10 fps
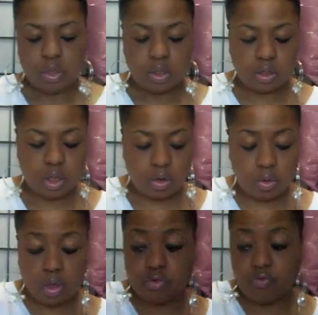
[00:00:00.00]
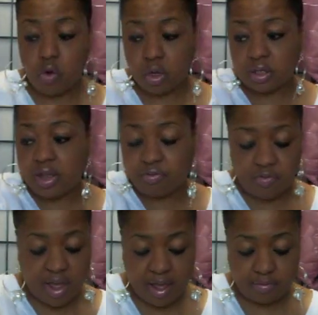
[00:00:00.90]
so as far as that
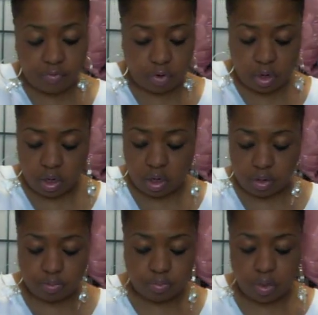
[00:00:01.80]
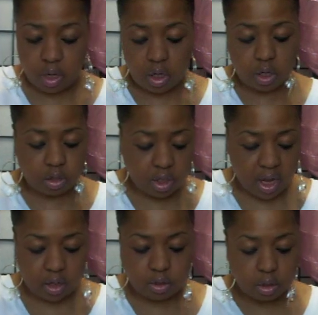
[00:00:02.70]
five for uh a hundred
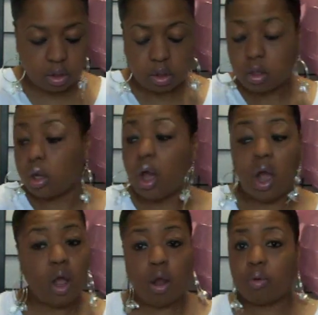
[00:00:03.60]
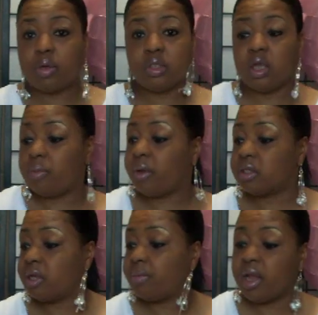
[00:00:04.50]
dollars i already seen about
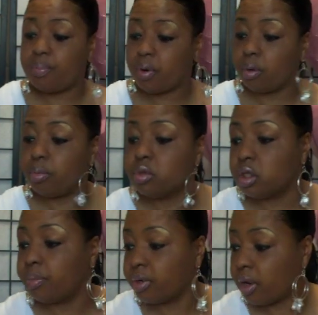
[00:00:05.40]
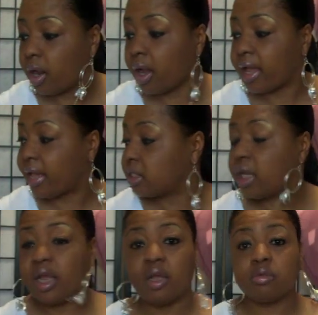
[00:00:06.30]
seven eight pair of boots up in there i got to
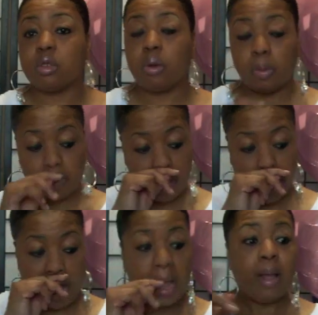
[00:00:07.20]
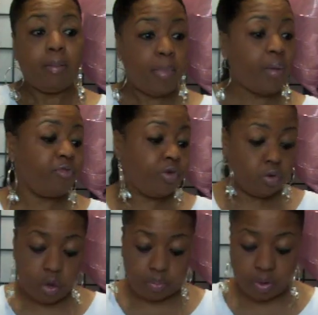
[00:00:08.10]
have so mama finna
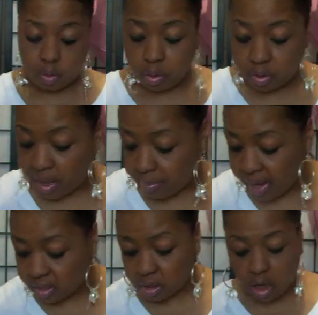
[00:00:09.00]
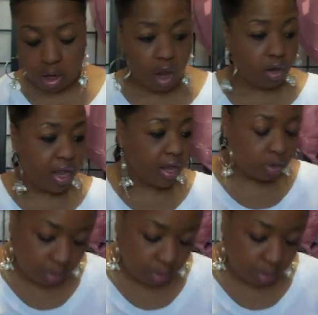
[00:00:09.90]
go up in there work that magic talk all kind of